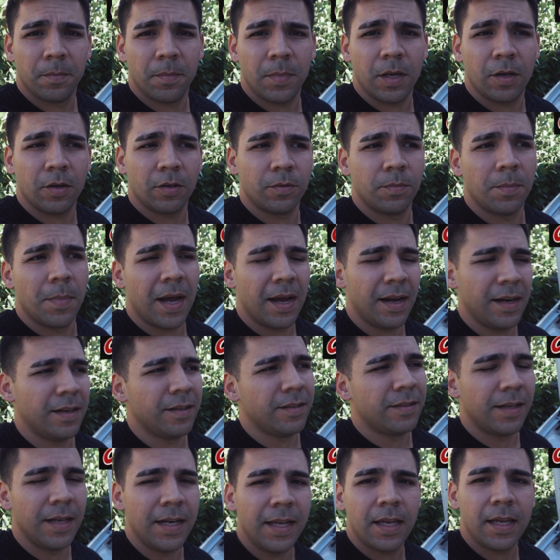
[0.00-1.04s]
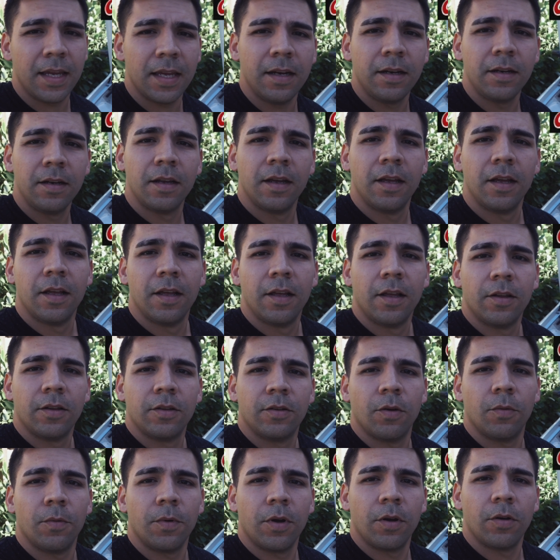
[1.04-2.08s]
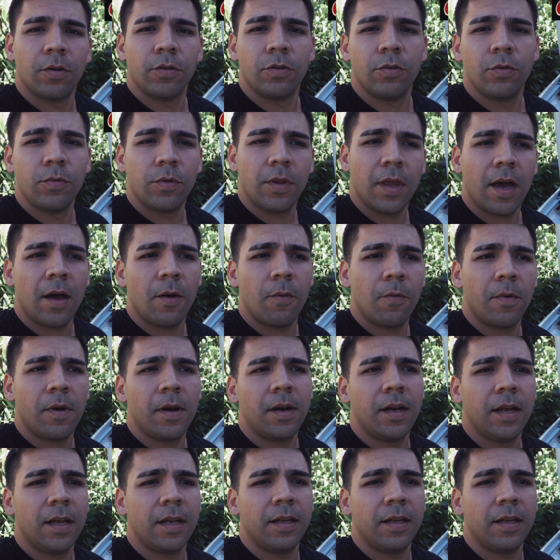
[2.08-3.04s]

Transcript: because mine is leaking, so we're gonna do that one.